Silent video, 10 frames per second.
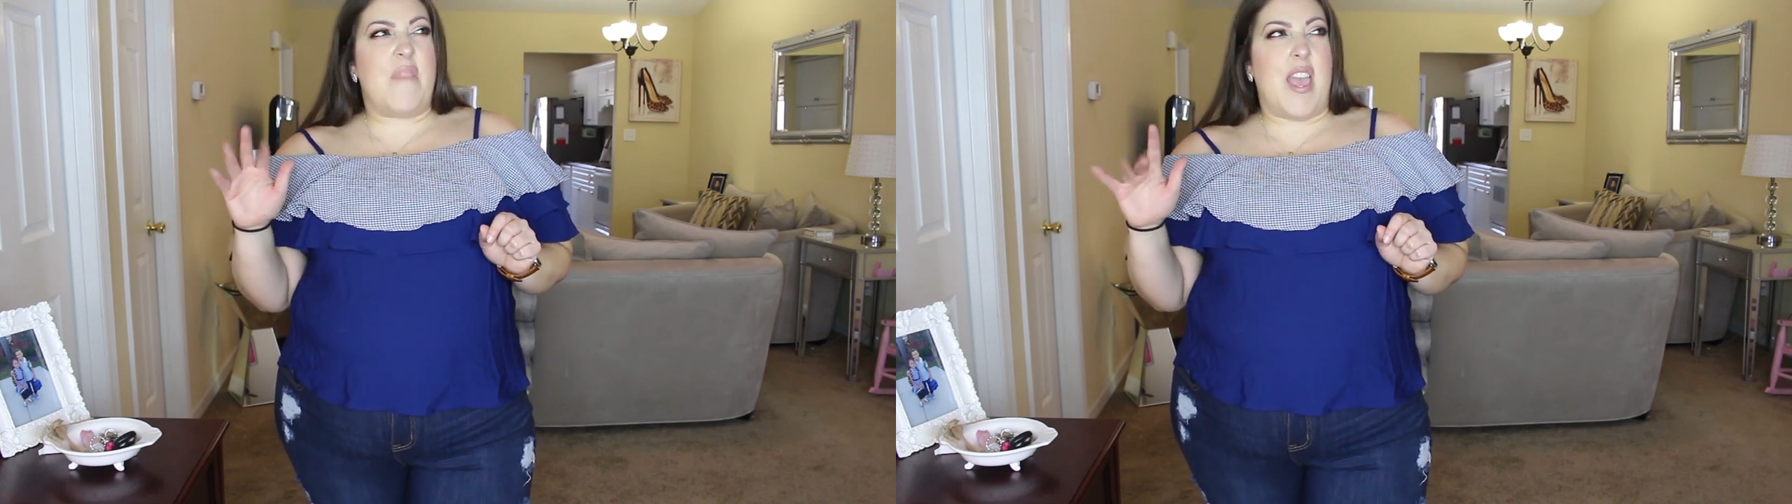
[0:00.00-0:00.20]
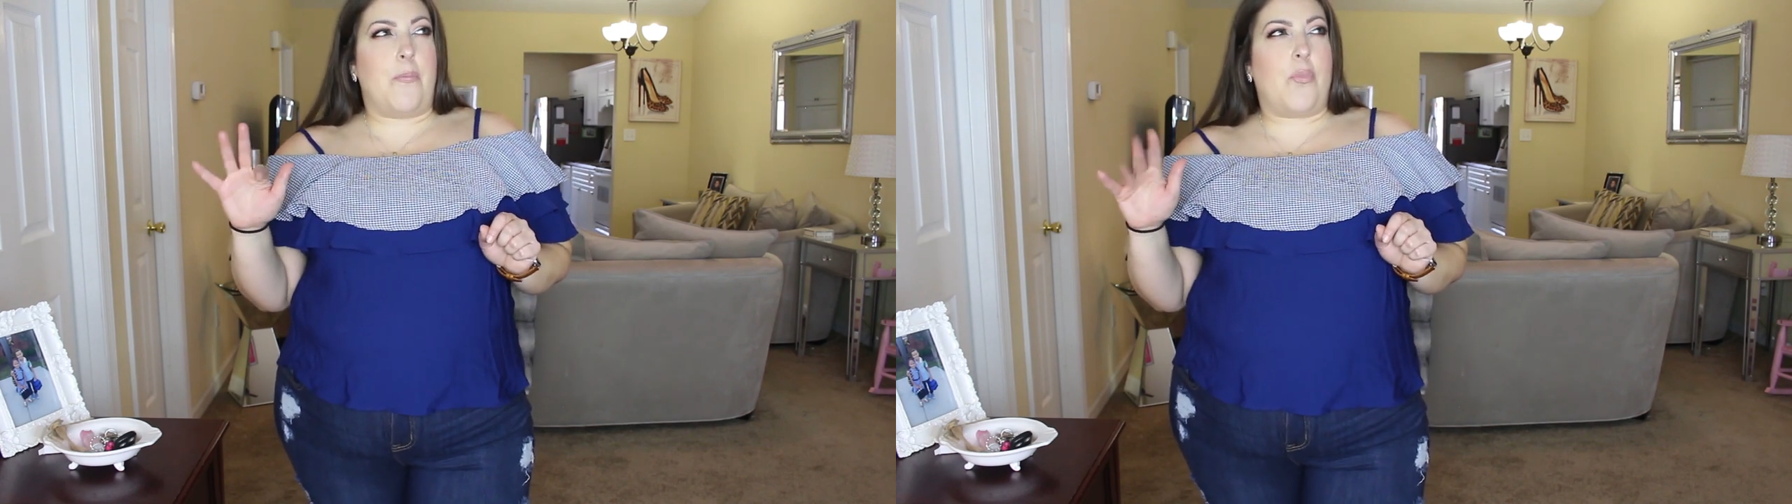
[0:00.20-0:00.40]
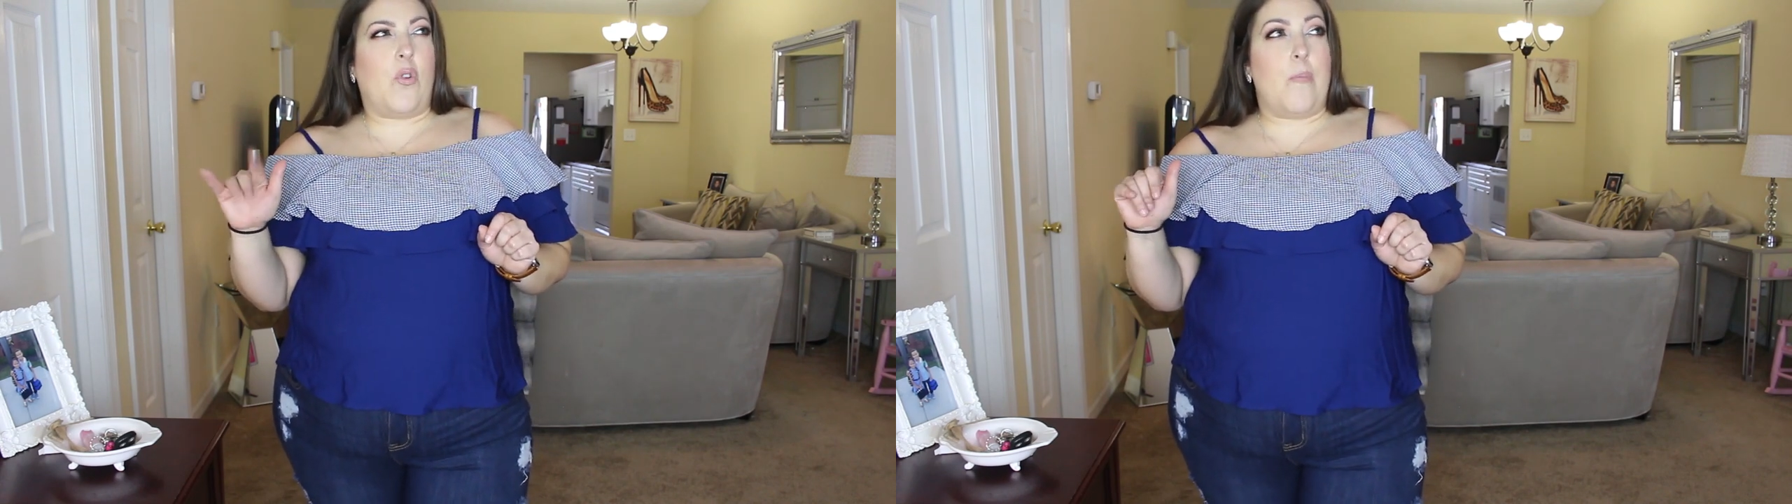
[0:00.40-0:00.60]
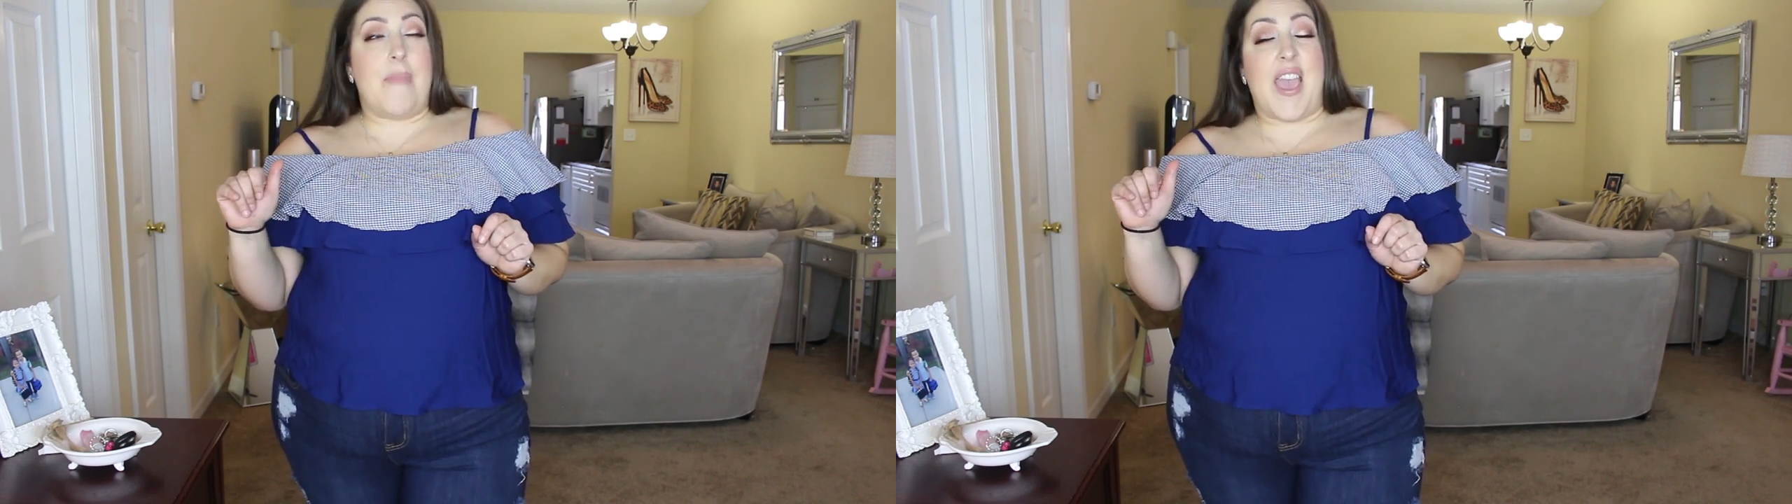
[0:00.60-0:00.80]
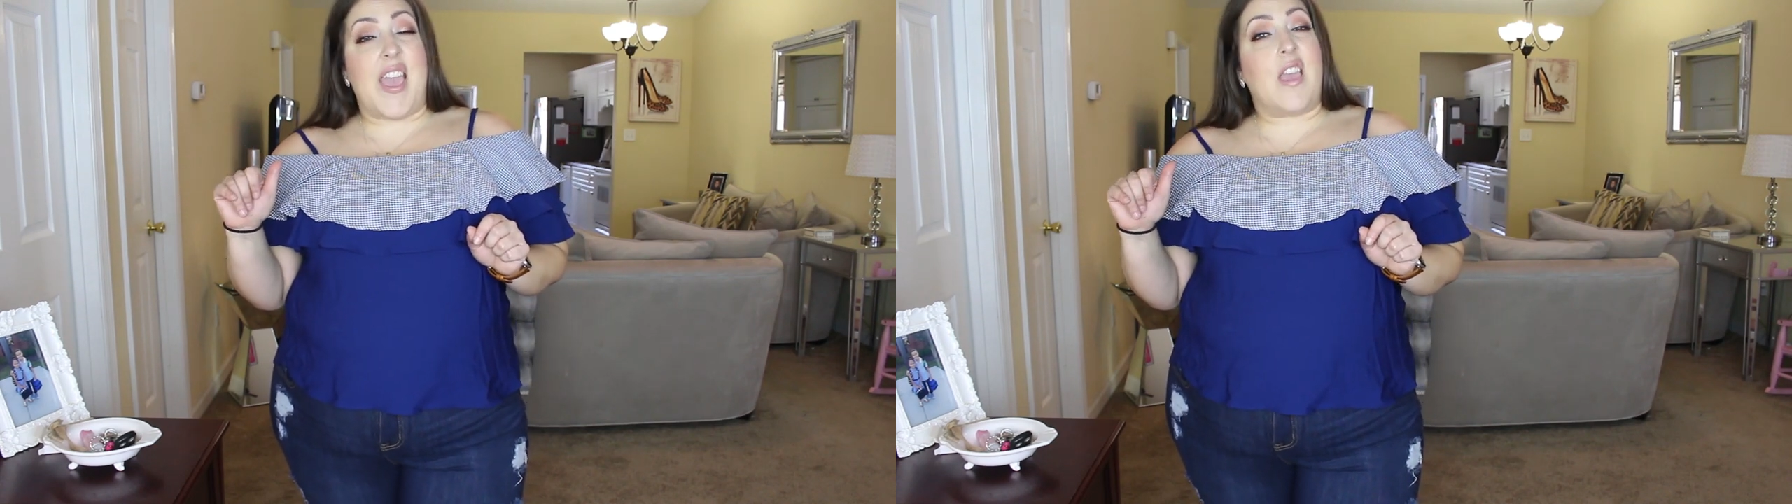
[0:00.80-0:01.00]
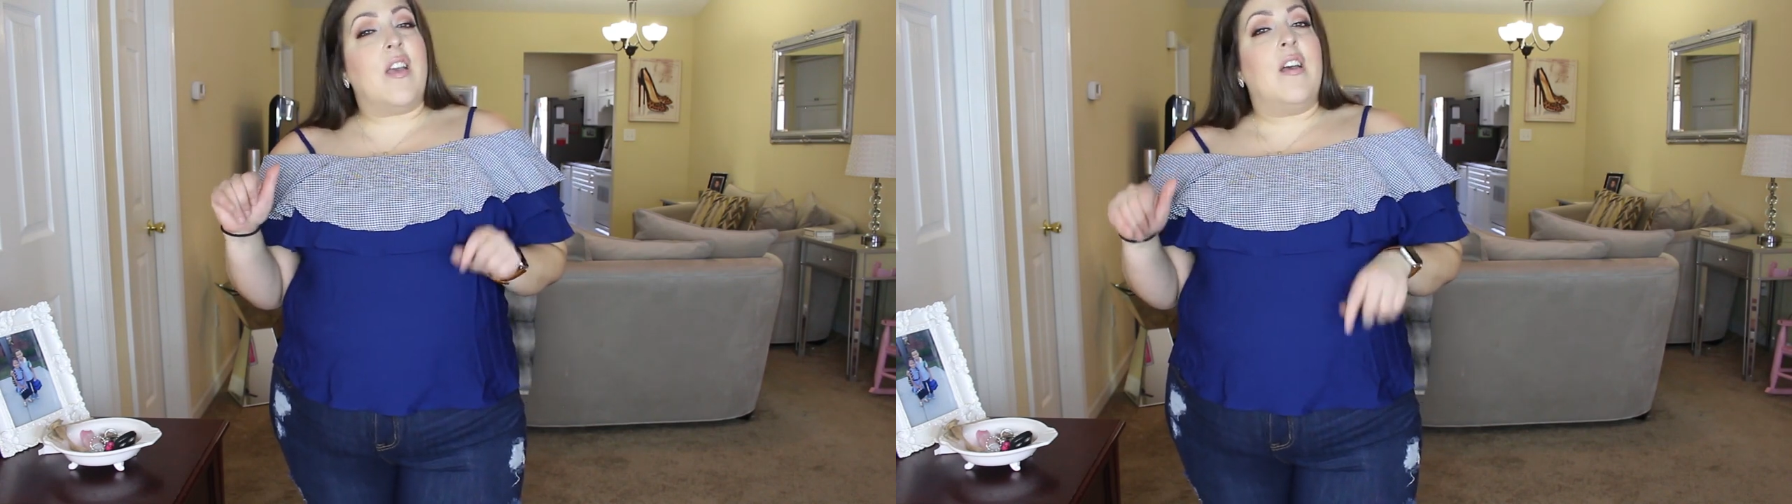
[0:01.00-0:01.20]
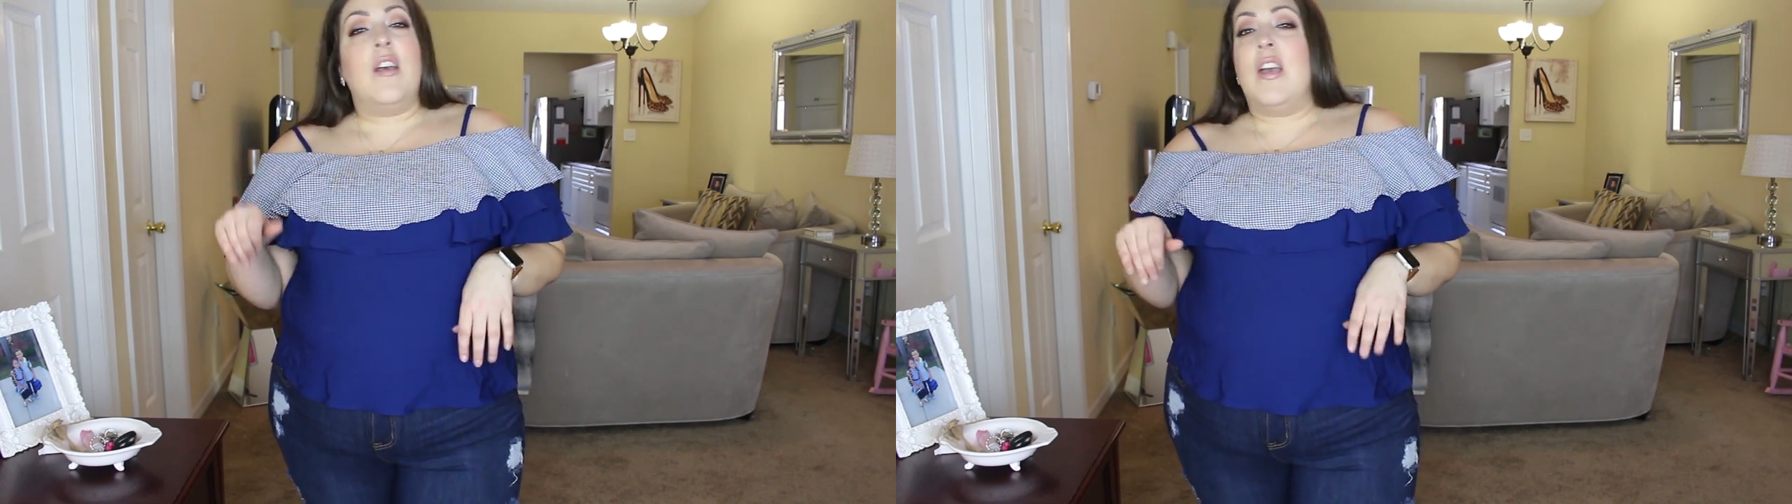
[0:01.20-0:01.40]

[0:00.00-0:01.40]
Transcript: April, May,